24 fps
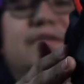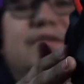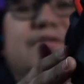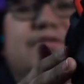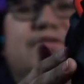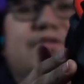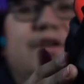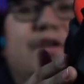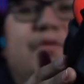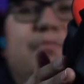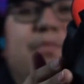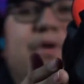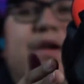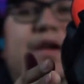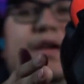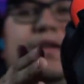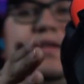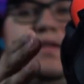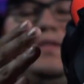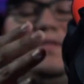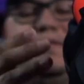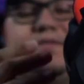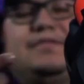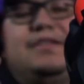
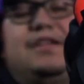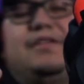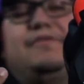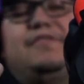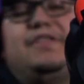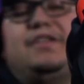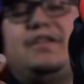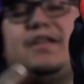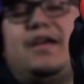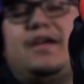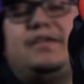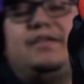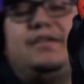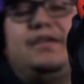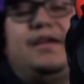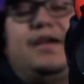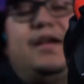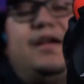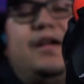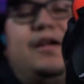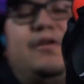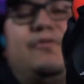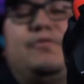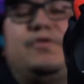Jumpman instead of the Nike
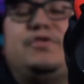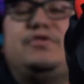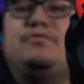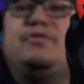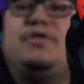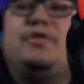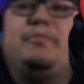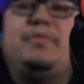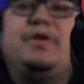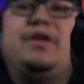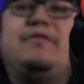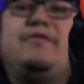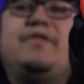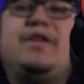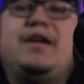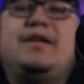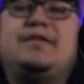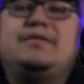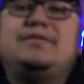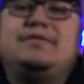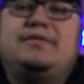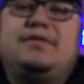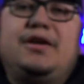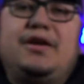Air, which would have been a
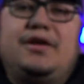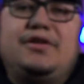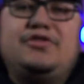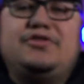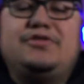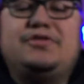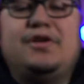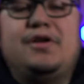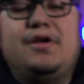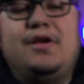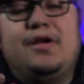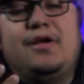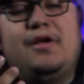nice touch.